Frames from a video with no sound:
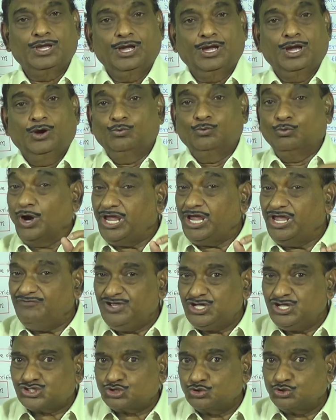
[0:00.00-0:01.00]
Why
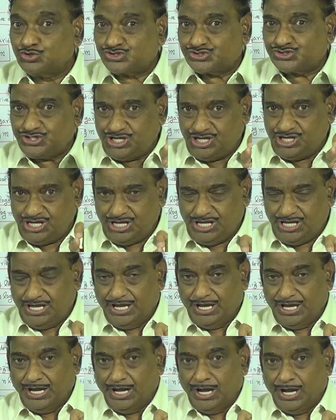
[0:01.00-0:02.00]
we should
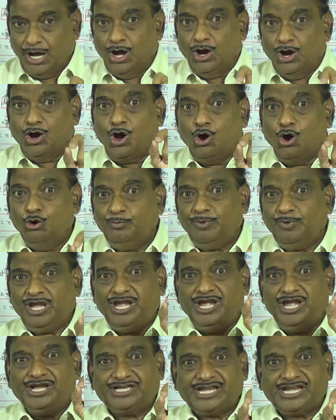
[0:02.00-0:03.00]
see how
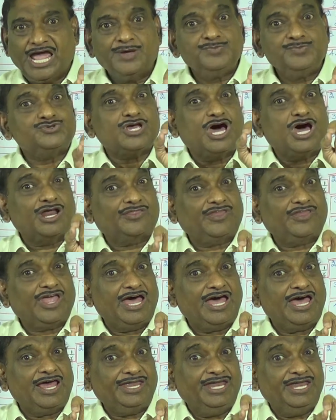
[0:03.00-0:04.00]
many terms are
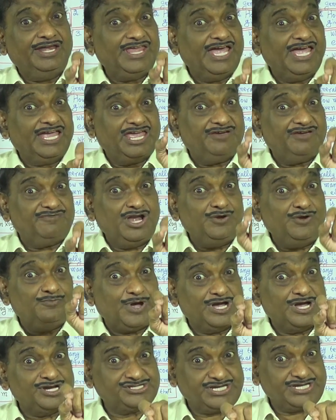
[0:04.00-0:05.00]
there in the given
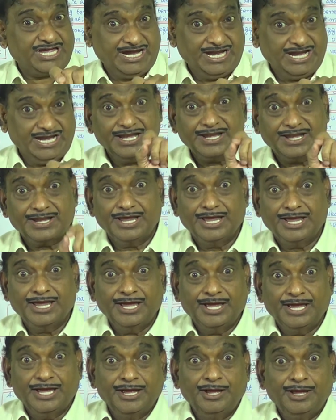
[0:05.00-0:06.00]
function?
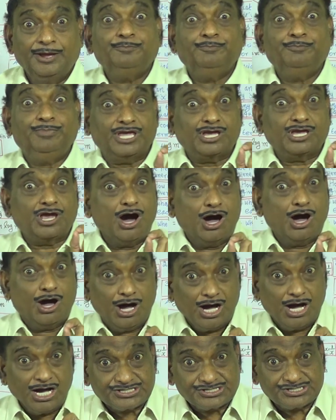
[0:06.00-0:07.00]

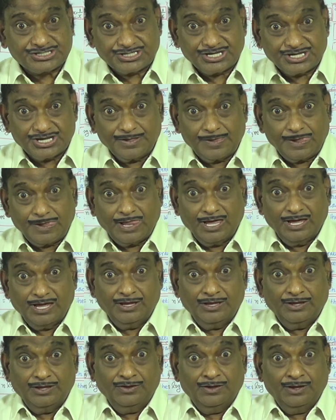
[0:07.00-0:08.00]
Because
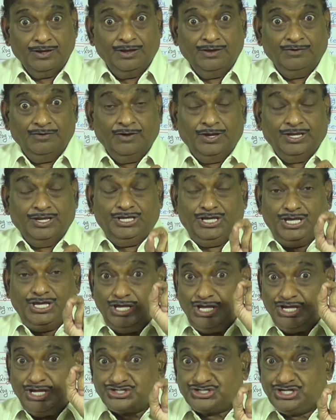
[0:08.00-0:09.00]

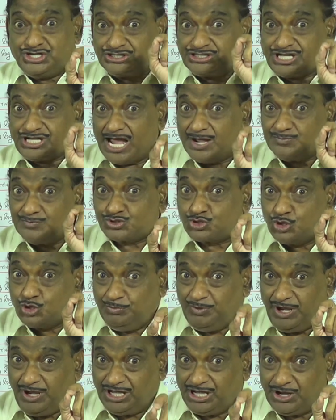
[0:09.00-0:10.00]
each term should
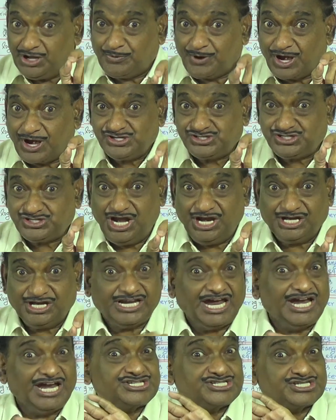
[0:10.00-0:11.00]
be
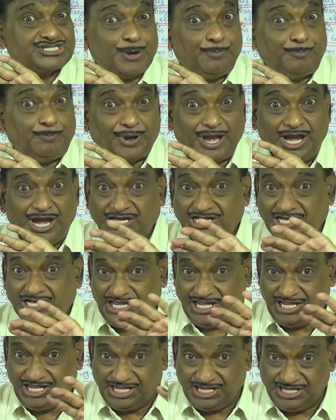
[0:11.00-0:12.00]
differentiated
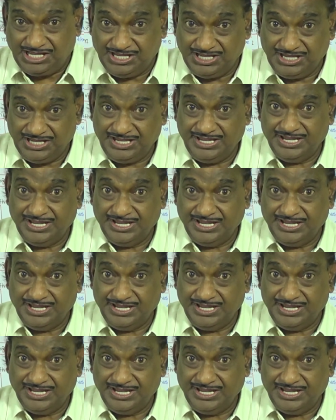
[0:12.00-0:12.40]
separately.